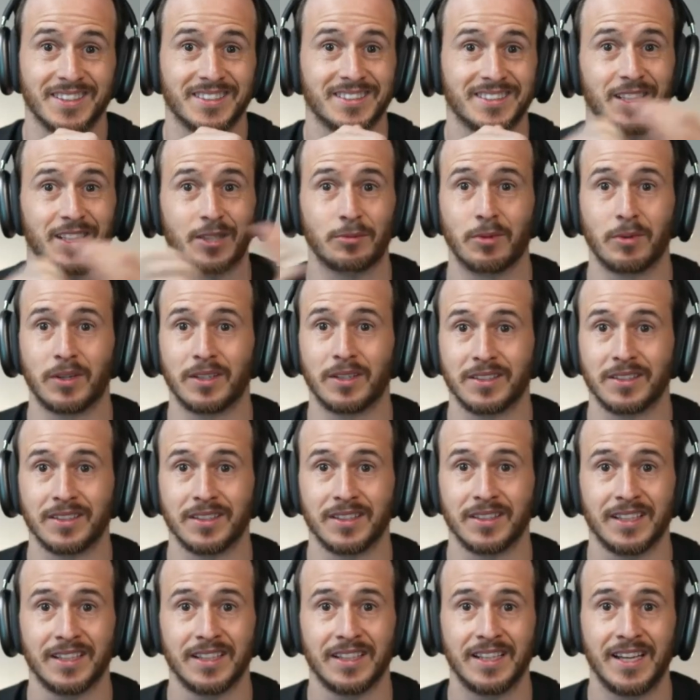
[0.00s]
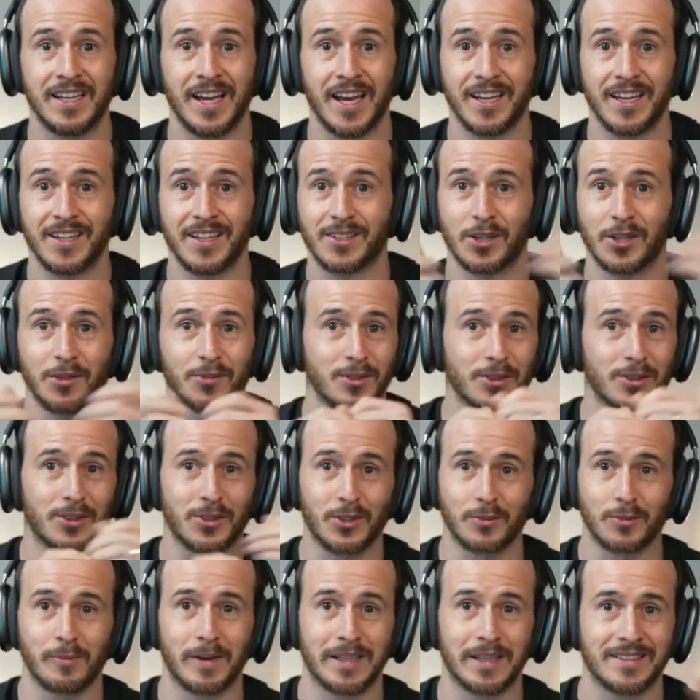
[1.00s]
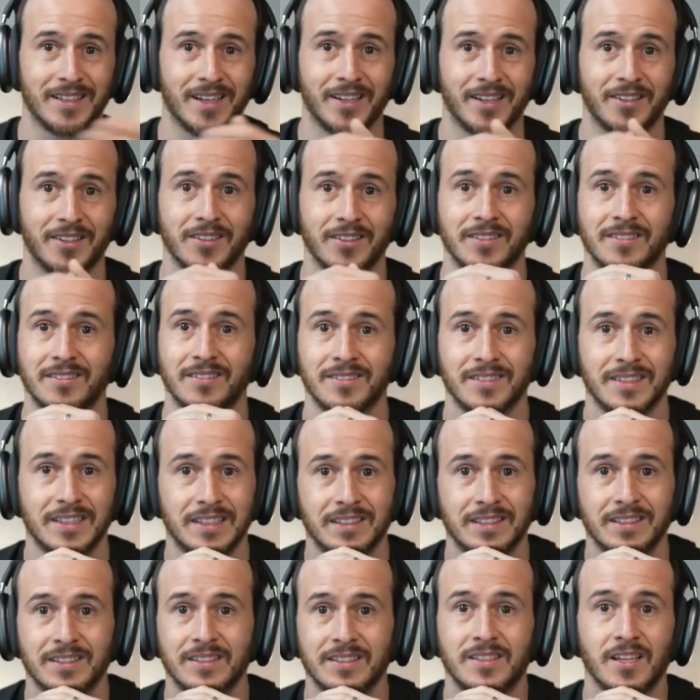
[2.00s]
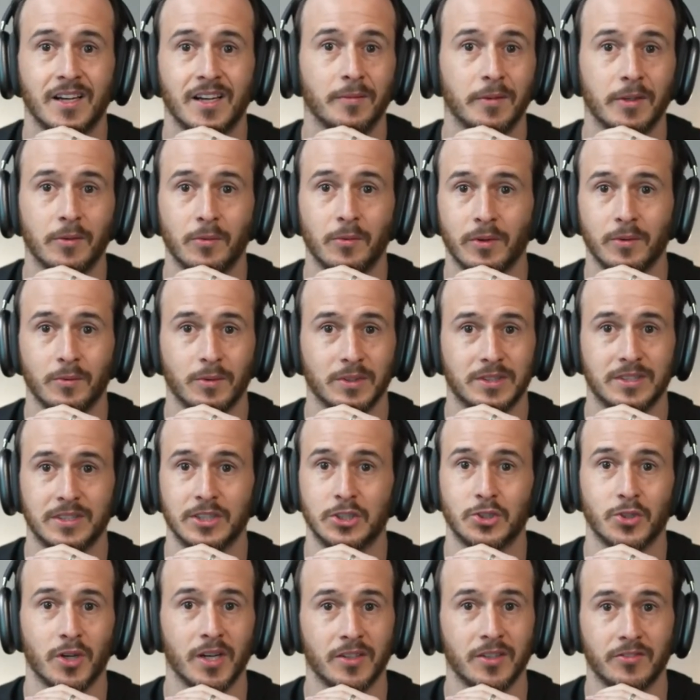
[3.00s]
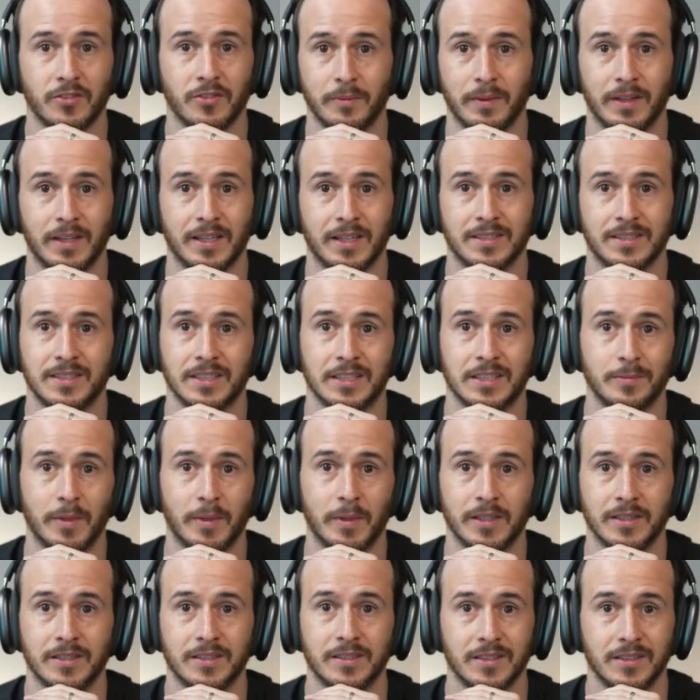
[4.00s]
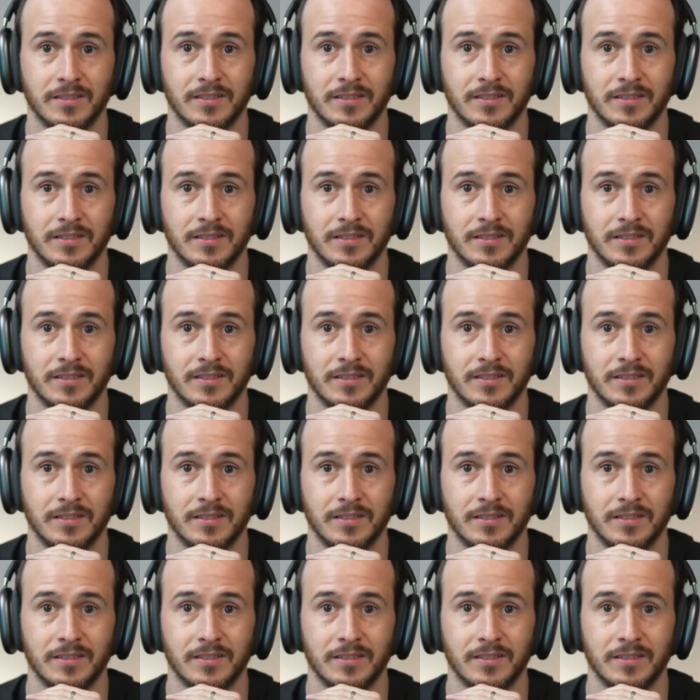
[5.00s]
It's like, well, hey, go and look at all my data and tell me what's the trend from the last 6 months.